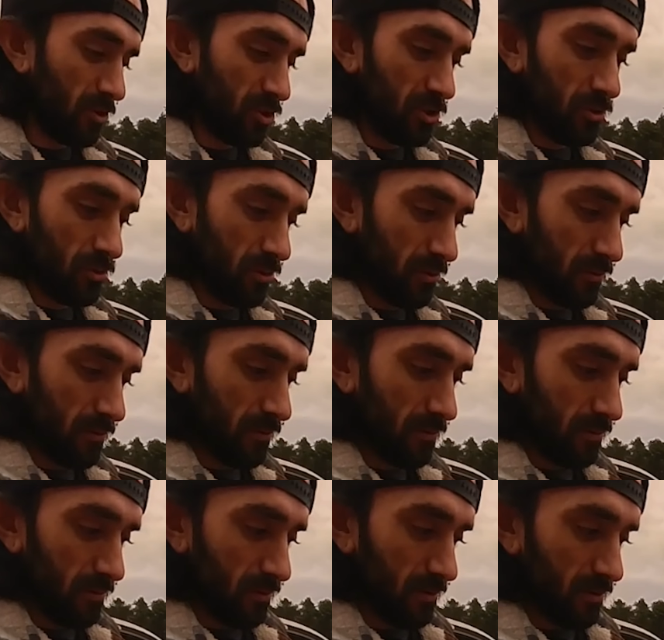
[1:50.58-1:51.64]
issue.
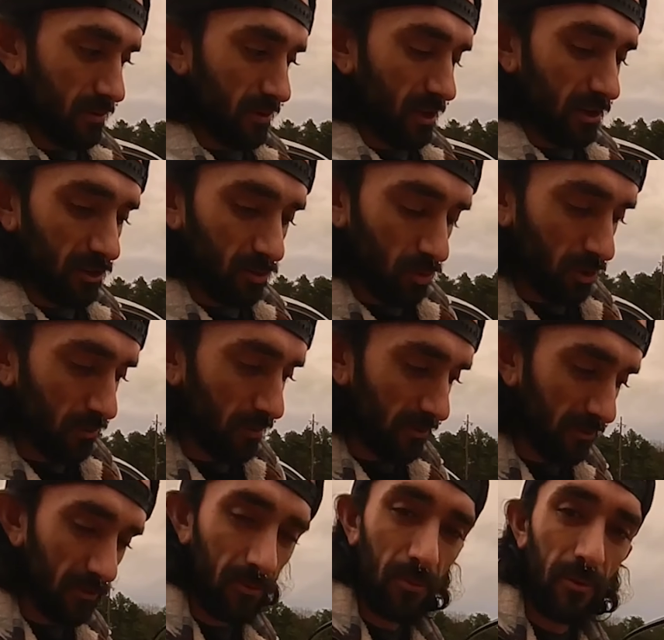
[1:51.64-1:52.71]
You're not going to want to
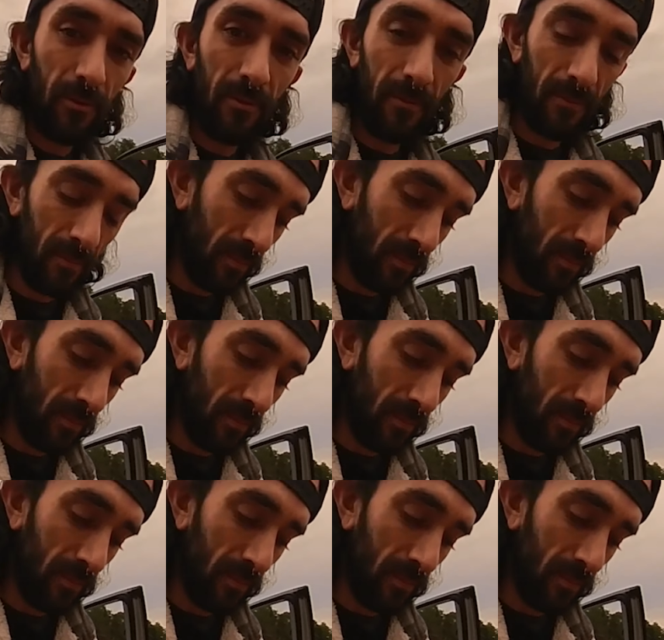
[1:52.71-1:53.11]
miss this one.